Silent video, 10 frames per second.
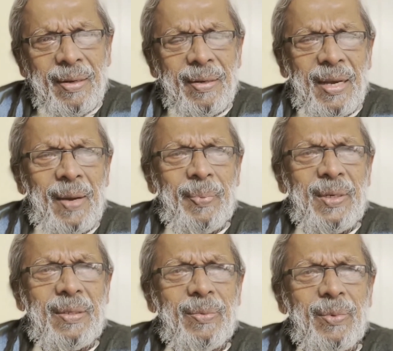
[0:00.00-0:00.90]

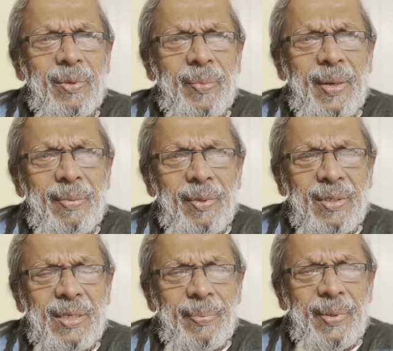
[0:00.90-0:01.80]
capitalism couldn't be
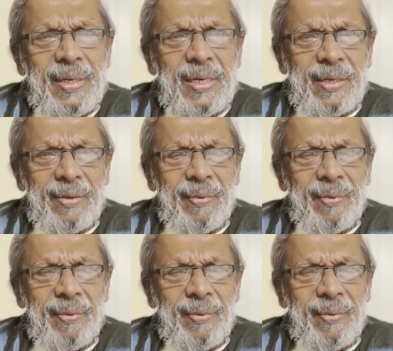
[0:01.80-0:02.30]
abolished completely.